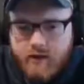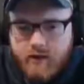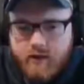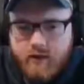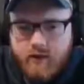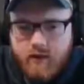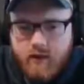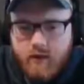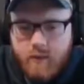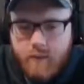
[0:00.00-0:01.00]
is
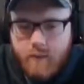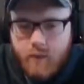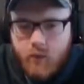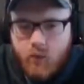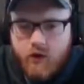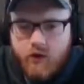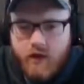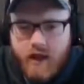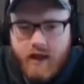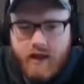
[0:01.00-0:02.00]
we're
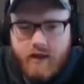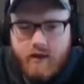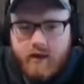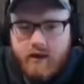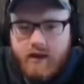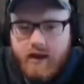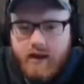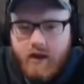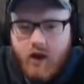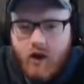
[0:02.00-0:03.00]
creating and
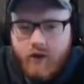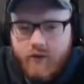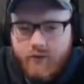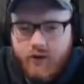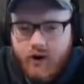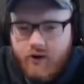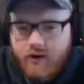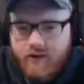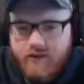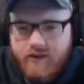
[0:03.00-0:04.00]
getting all this
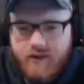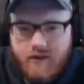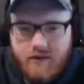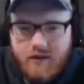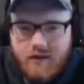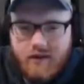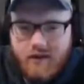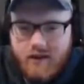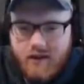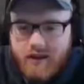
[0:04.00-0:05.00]
progress,
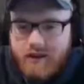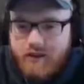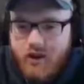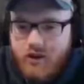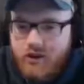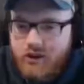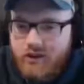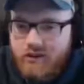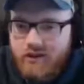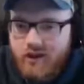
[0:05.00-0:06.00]
and it's all good
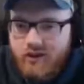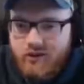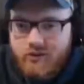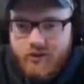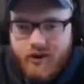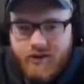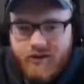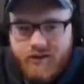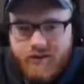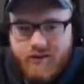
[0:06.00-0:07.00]

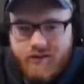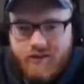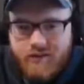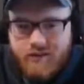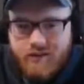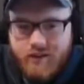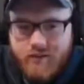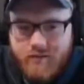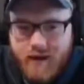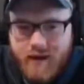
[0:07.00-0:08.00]
progress,
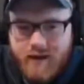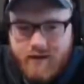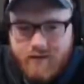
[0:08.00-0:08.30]
nothing bad.